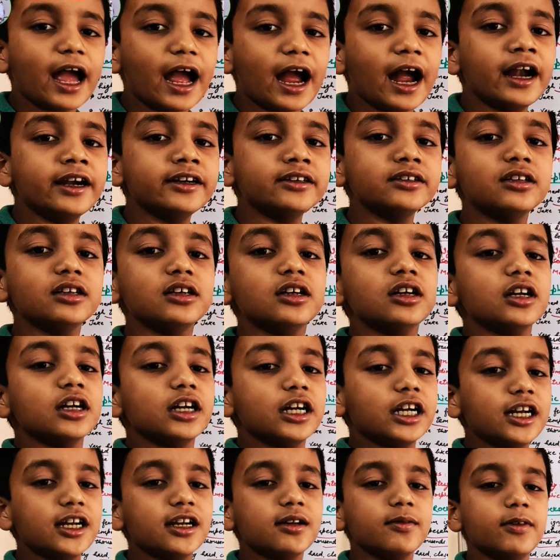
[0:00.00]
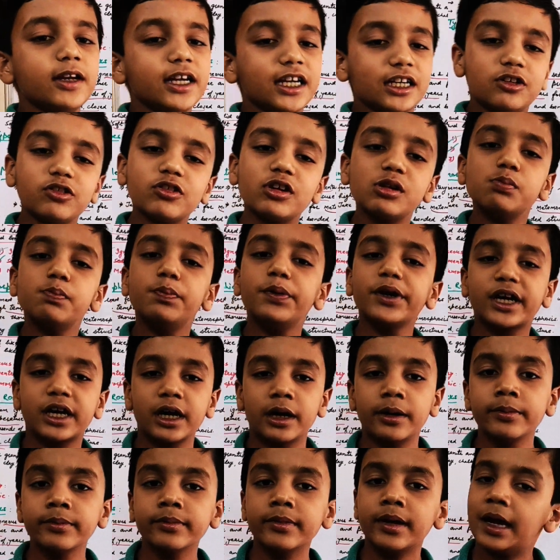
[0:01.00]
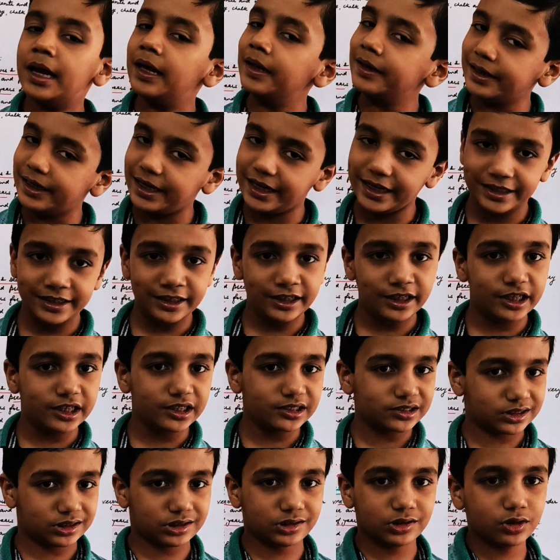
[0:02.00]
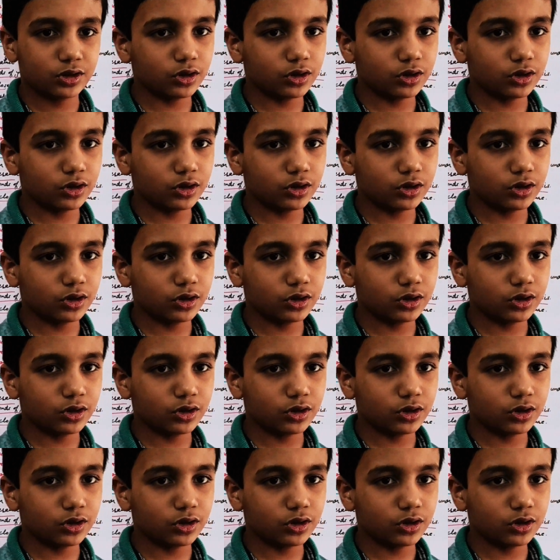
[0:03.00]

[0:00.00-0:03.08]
and it will become an igneous